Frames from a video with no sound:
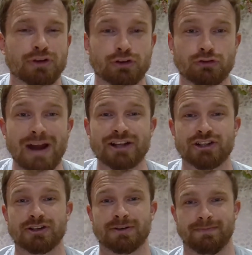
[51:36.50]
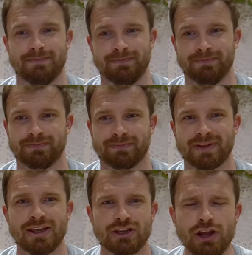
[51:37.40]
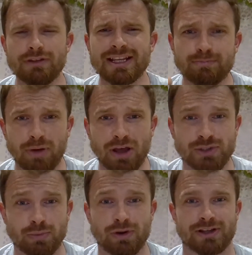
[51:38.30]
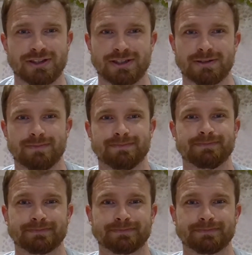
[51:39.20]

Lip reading: Aggression. You know these buzzwords?